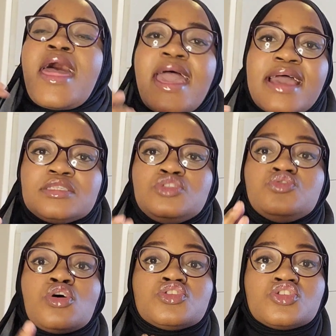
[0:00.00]
And do
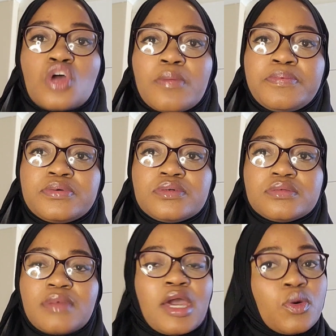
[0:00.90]
not stop.
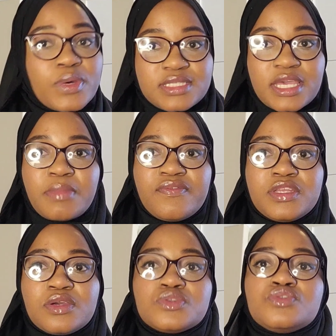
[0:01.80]
I always say in my
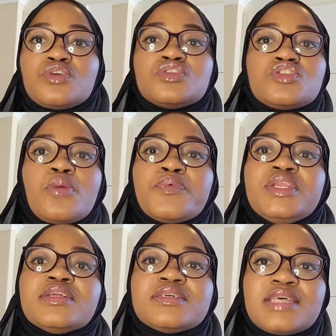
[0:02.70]
videos, do not stop
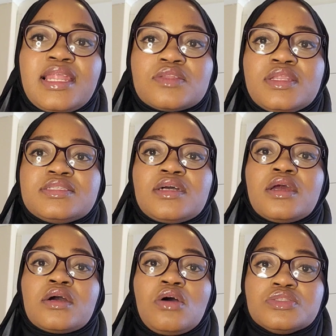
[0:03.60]
reading the Salatul
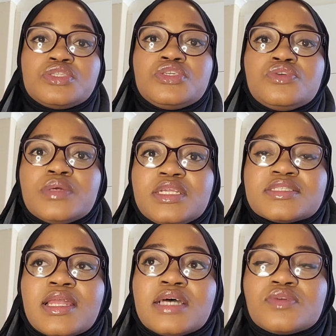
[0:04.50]
Istikhara. Continue
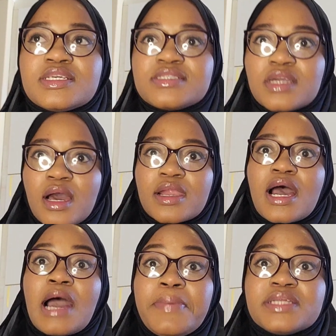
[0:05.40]
reading Salatul Istikhara
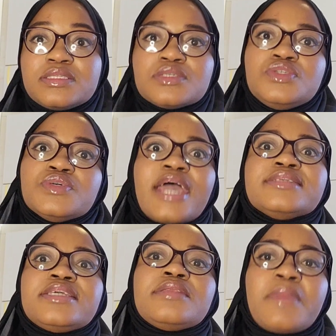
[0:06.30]
up until you
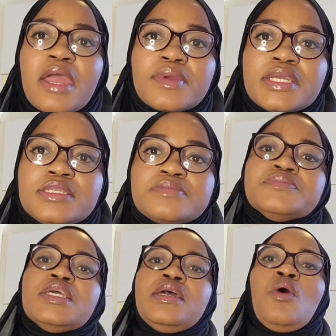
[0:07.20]
guys get married.
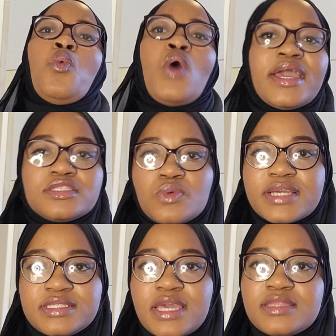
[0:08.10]
Why do
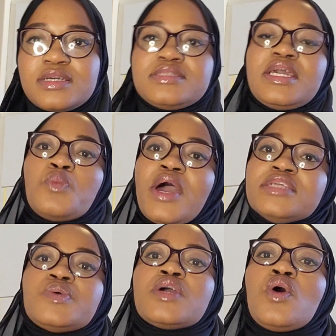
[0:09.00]
I say this? And why
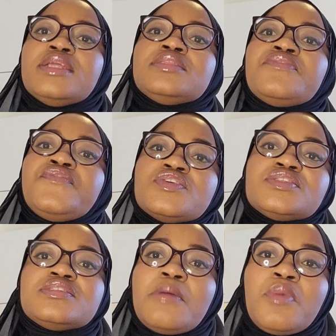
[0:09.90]
do I call it the
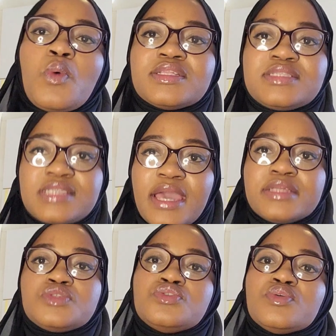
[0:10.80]
first number one
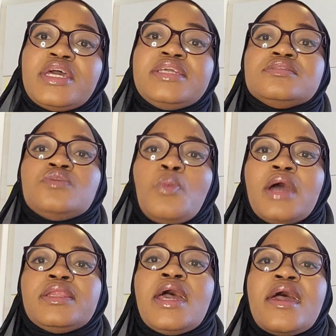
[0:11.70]
sign to know that he's the
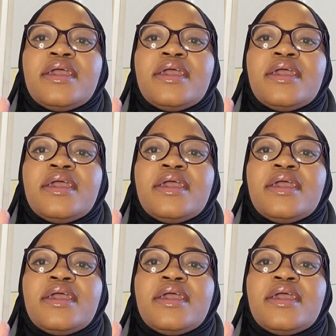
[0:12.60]
one?